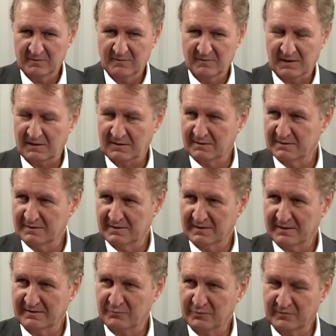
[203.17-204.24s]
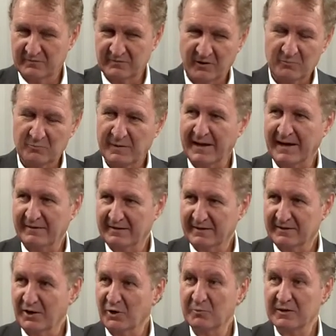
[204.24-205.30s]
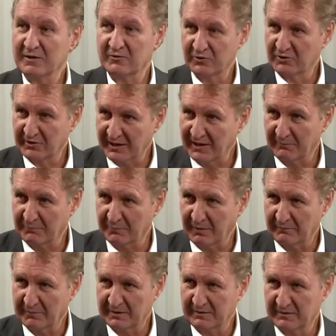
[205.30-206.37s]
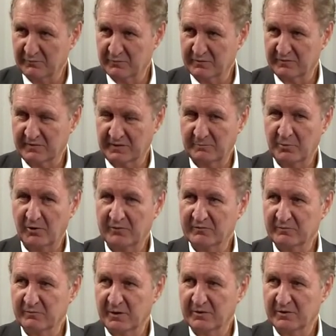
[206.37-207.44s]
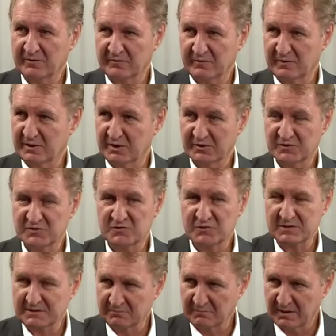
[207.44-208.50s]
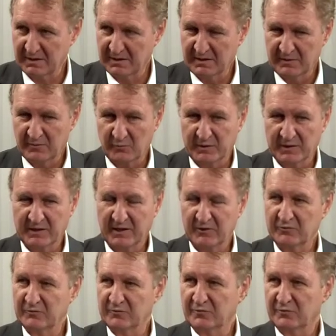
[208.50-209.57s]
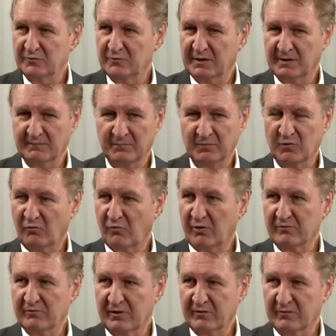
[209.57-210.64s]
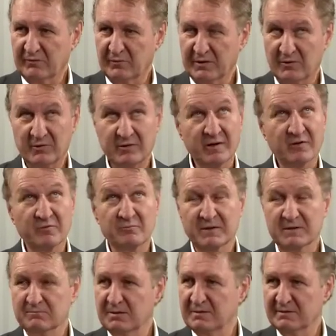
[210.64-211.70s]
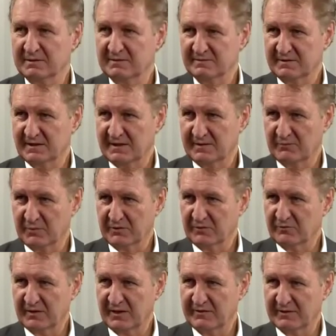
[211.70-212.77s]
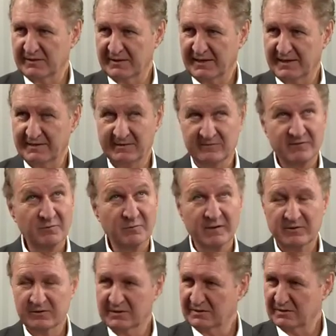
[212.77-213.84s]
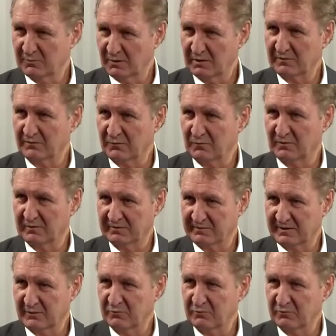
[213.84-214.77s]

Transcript: Well, it was so bad that nobody took it up. I mean, it was parsimonious in the extreme. We go to Toronto and we look at those big buildings there, and when you say to a Canadian, gee, where do you get the wealth for all this?